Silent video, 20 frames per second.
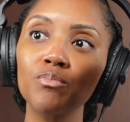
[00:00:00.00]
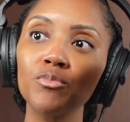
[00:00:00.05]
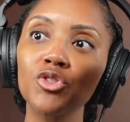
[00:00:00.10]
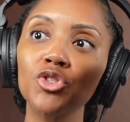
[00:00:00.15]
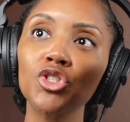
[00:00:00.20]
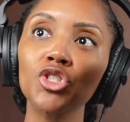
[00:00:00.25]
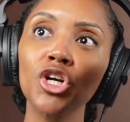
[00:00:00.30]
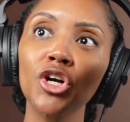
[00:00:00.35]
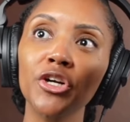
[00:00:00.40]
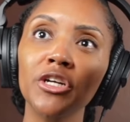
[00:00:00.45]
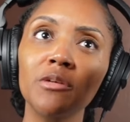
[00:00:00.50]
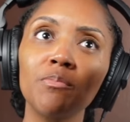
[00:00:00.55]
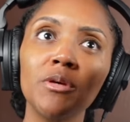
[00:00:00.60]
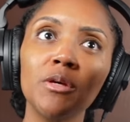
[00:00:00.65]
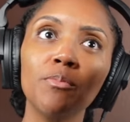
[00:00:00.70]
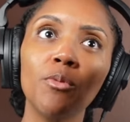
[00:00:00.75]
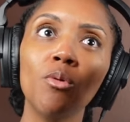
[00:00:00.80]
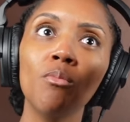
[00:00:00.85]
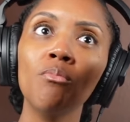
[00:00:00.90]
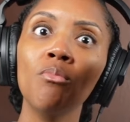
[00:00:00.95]
turning
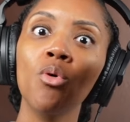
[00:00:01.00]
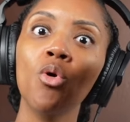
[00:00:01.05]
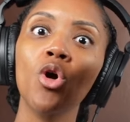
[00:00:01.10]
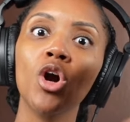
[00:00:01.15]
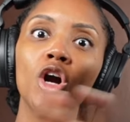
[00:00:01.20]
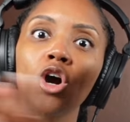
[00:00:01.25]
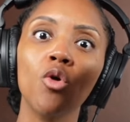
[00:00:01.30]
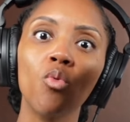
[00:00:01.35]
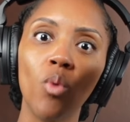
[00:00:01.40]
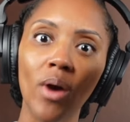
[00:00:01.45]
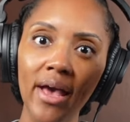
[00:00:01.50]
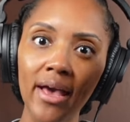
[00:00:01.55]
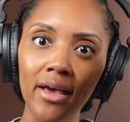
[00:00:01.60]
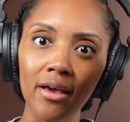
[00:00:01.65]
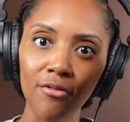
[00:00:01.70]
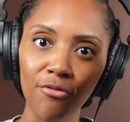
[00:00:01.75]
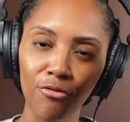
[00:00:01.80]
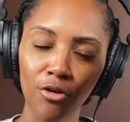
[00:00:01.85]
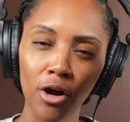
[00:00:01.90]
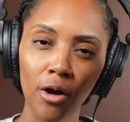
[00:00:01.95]
people more
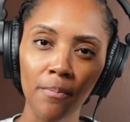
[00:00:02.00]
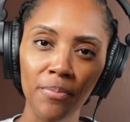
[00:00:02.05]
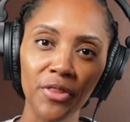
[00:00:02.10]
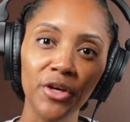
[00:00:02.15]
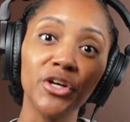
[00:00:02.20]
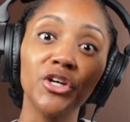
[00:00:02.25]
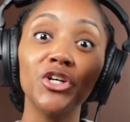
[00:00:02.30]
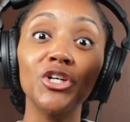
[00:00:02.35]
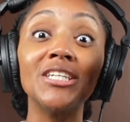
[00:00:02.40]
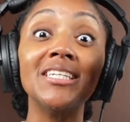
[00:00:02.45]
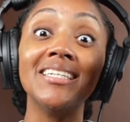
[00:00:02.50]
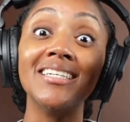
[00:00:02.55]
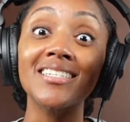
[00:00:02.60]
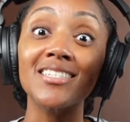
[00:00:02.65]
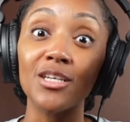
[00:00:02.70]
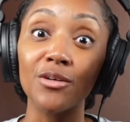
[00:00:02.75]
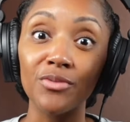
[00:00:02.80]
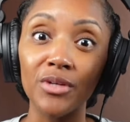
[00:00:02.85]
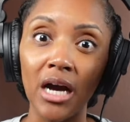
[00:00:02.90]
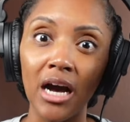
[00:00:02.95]
away from the goodness
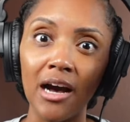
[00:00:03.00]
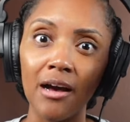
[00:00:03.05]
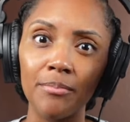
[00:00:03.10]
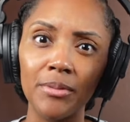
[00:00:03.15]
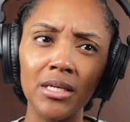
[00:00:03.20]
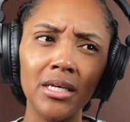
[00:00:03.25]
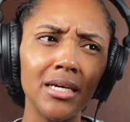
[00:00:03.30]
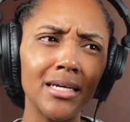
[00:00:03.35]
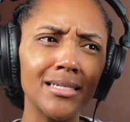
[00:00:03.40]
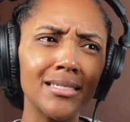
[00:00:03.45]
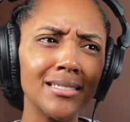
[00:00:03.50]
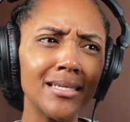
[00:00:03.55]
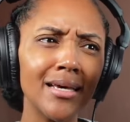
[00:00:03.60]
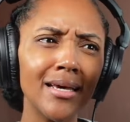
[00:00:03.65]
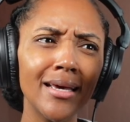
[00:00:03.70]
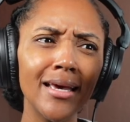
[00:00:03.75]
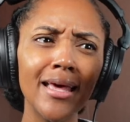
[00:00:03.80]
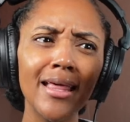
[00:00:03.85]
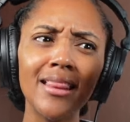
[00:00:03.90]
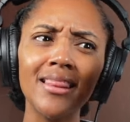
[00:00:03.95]
of God because
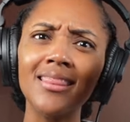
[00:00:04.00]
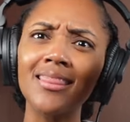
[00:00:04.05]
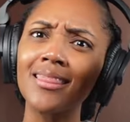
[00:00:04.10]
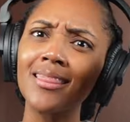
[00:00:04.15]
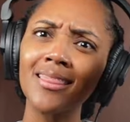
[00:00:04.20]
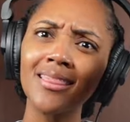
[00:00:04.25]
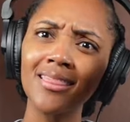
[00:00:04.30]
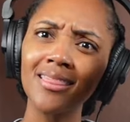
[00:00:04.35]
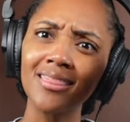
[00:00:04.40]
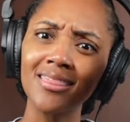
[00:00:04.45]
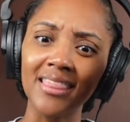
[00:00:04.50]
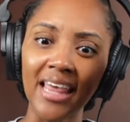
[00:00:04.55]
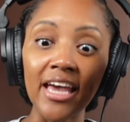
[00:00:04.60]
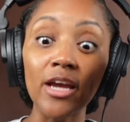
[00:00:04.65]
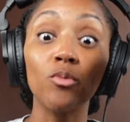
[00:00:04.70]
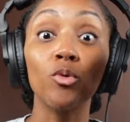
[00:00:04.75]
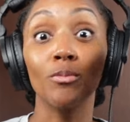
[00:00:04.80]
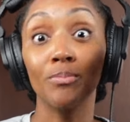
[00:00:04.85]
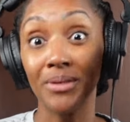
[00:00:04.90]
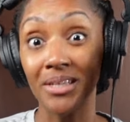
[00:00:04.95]
they
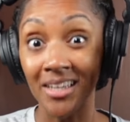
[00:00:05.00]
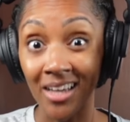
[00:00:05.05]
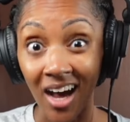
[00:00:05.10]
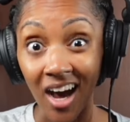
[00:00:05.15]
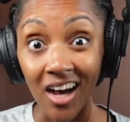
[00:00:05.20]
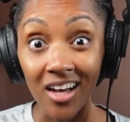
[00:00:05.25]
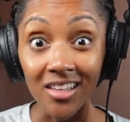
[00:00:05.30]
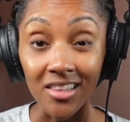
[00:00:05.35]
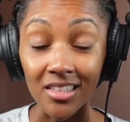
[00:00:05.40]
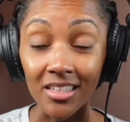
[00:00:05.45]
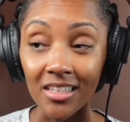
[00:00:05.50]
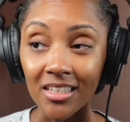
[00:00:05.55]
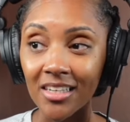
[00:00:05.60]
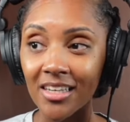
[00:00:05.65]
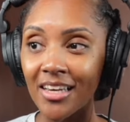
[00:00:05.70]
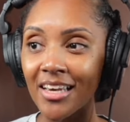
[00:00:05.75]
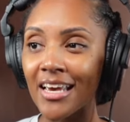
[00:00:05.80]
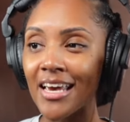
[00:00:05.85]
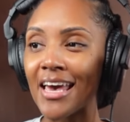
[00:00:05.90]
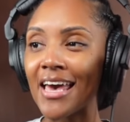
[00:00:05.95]
were being ugly.
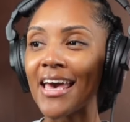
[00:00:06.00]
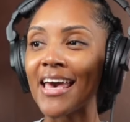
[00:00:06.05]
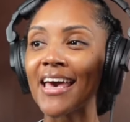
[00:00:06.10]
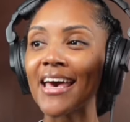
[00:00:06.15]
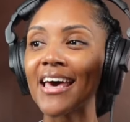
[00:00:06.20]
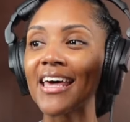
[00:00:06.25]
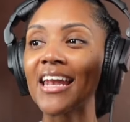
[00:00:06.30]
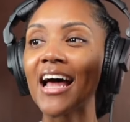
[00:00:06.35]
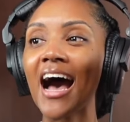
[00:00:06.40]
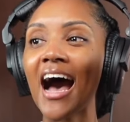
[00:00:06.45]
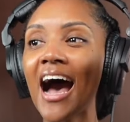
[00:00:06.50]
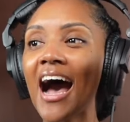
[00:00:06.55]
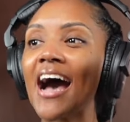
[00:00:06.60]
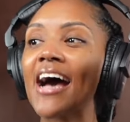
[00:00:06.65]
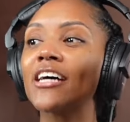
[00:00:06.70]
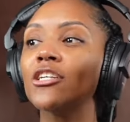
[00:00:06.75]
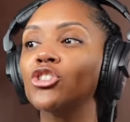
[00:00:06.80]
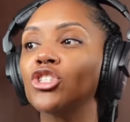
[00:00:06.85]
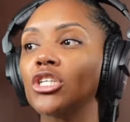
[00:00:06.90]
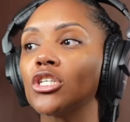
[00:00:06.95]
And
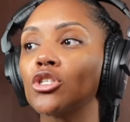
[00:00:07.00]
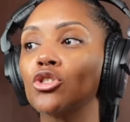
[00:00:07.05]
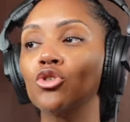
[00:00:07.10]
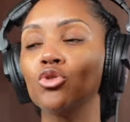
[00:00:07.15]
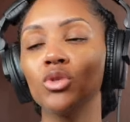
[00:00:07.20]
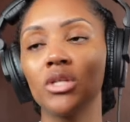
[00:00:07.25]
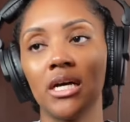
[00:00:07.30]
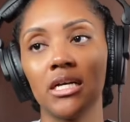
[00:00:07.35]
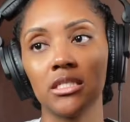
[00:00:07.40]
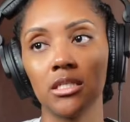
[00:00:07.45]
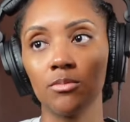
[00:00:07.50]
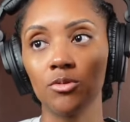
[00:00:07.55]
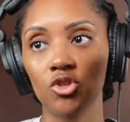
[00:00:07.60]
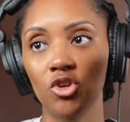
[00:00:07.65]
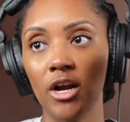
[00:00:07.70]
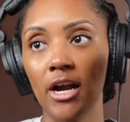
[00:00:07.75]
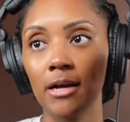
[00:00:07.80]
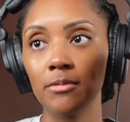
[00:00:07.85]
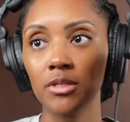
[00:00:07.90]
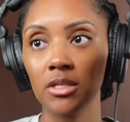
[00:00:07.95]
I just do not
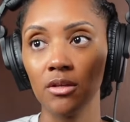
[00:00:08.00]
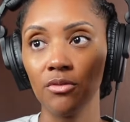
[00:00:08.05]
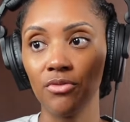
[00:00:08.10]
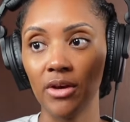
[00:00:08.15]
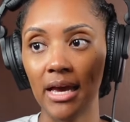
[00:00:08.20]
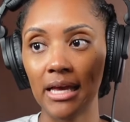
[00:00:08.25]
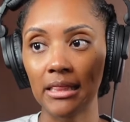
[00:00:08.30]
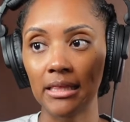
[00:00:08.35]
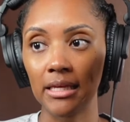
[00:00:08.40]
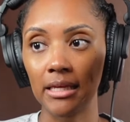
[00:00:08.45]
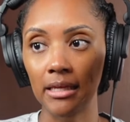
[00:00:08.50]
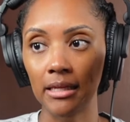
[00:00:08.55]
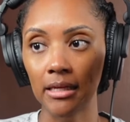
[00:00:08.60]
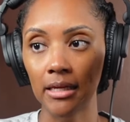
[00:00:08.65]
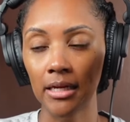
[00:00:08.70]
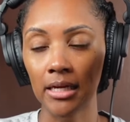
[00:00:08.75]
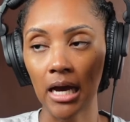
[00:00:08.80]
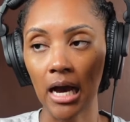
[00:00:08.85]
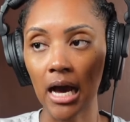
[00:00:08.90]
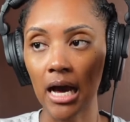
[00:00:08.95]
subscribe to the fact that
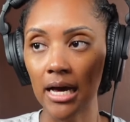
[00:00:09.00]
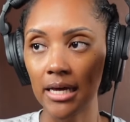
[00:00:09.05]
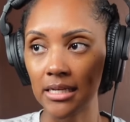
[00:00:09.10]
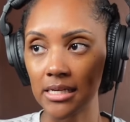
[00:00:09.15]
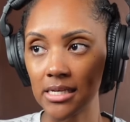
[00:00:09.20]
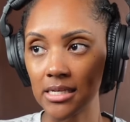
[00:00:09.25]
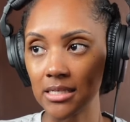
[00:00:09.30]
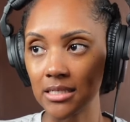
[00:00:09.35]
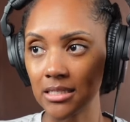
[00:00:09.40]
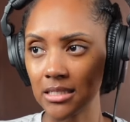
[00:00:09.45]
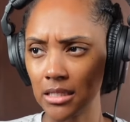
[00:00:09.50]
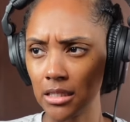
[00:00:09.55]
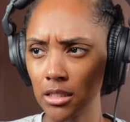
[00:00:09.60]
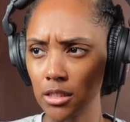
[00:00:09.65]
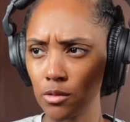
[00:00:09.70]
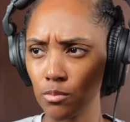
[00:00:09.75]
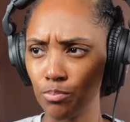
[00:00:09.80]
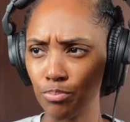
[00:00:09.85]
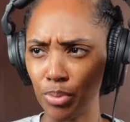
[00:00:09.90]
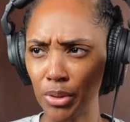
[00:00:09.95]
God is
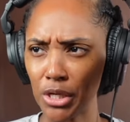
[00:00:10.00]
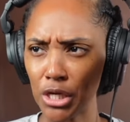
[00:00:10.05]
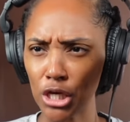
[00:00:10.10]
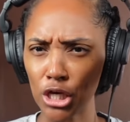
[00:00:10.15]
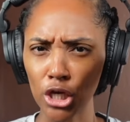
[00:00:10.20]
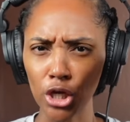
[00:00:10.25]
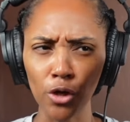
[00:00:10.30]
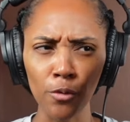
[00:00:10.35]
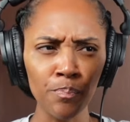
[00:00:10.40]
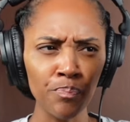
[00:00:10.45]
this big